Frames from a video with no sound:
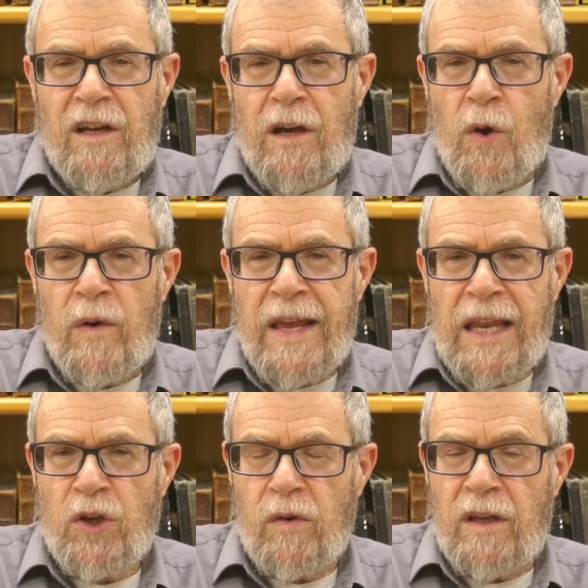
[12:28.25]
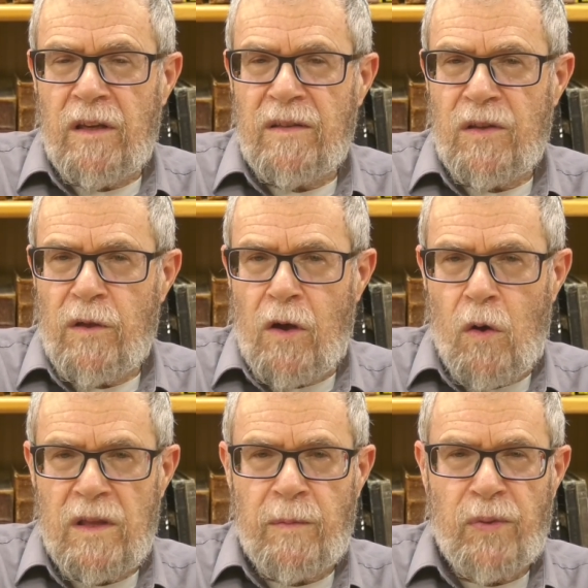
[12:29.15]
A re-entry into the
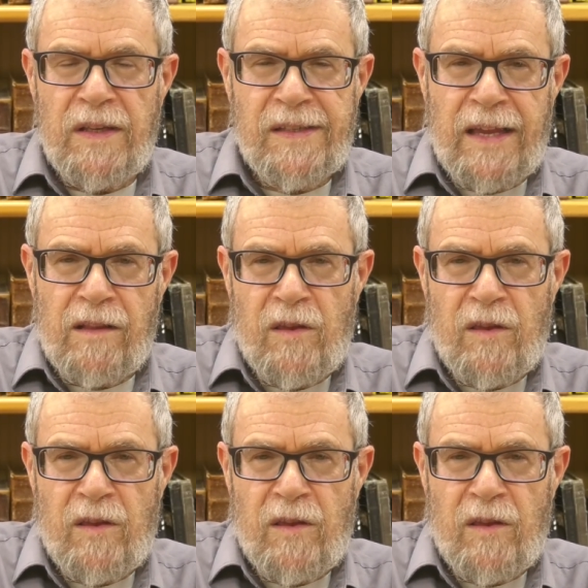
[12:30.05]
holy precinct,